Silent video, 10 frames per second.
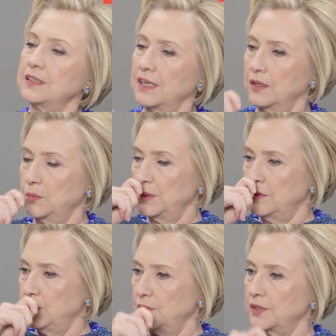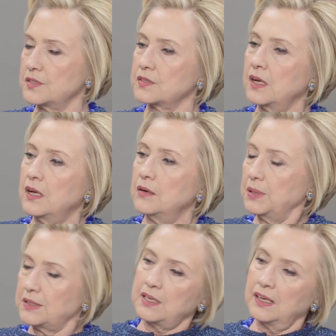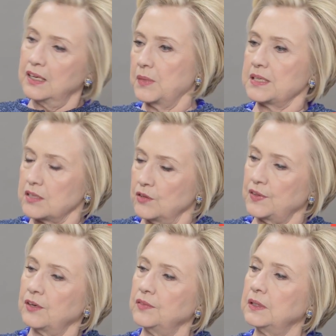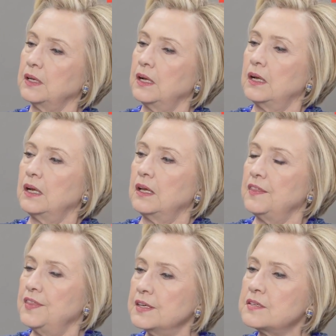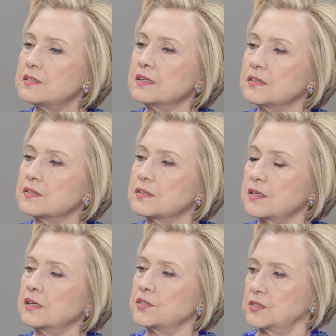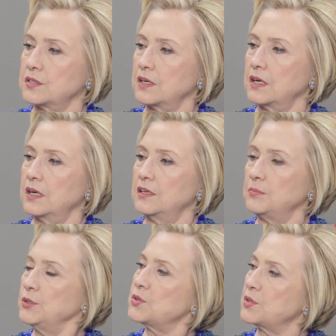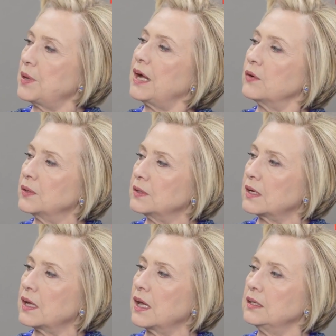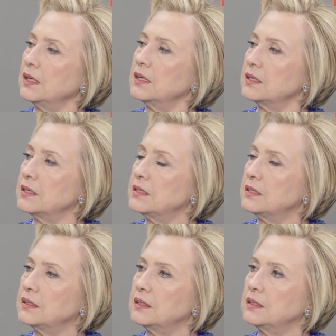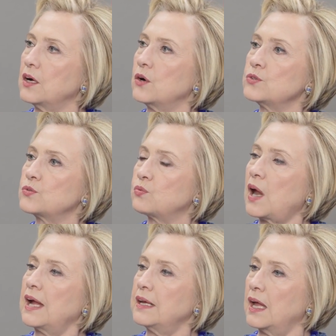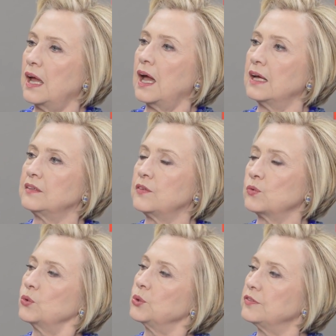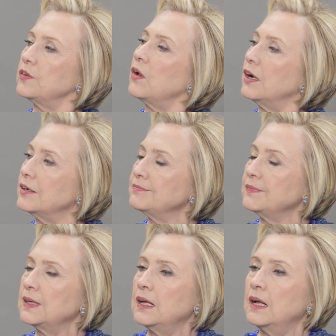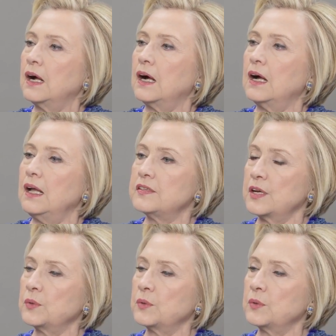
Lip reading: that they would do this, but taking myself out of it, this is such an abuse of power, and it goes right at the rule of law. As